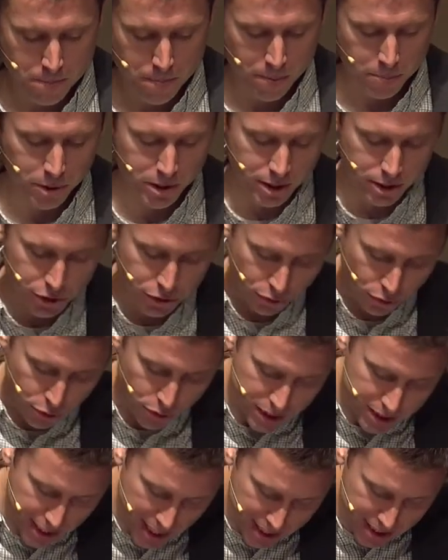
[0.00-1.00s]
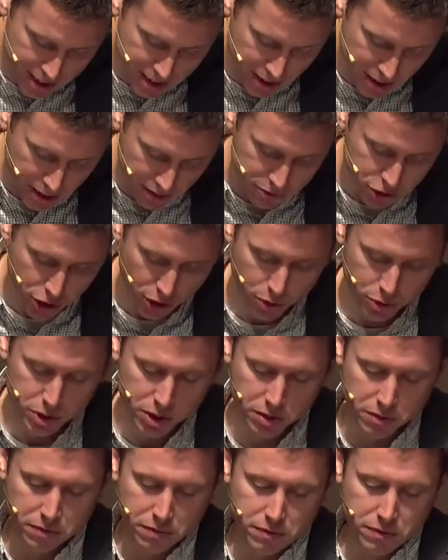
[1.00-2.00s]
Because through the destiny of
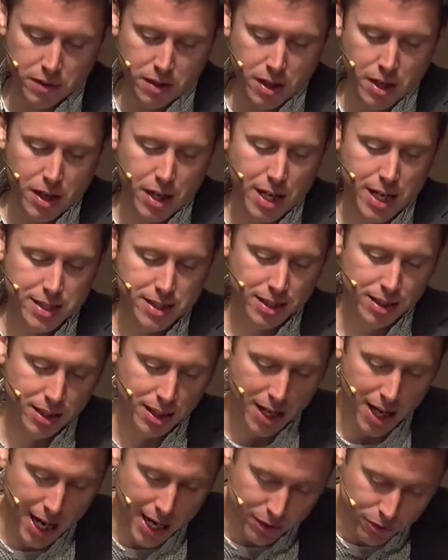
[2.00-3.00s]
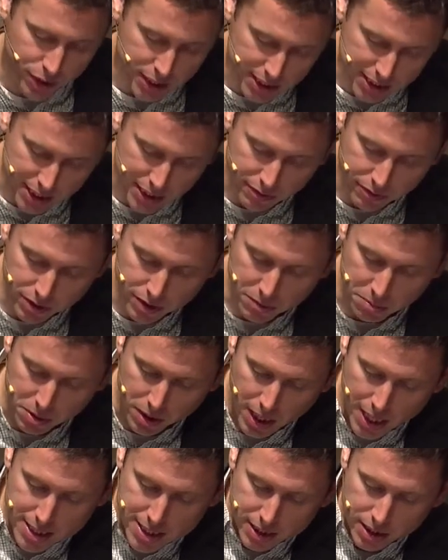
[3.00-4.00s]
Joseph, as a lion receiving the
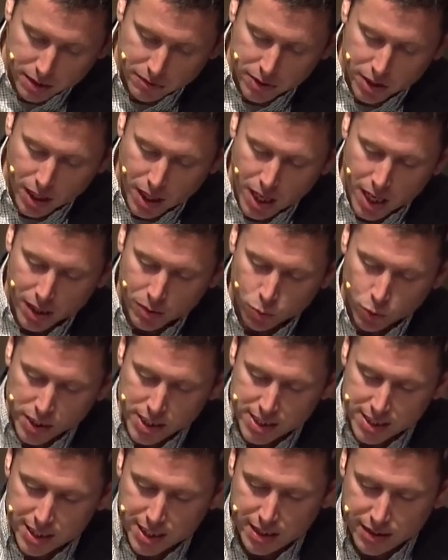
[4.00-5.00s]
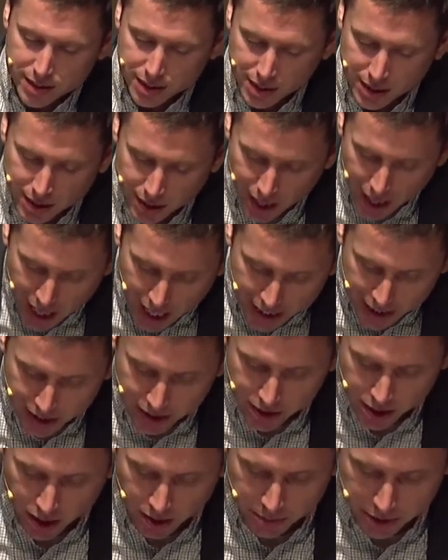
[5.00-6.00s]
blessing of God, we see the
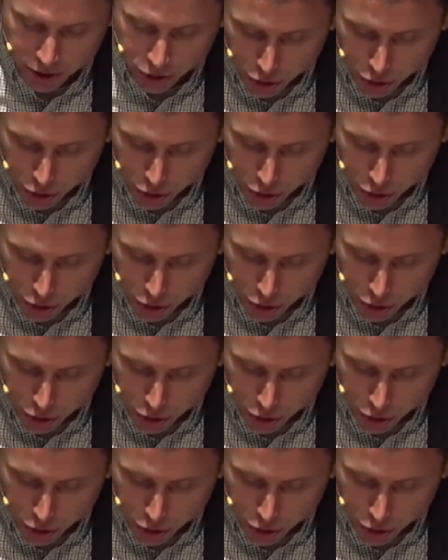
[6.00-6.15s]
lion come in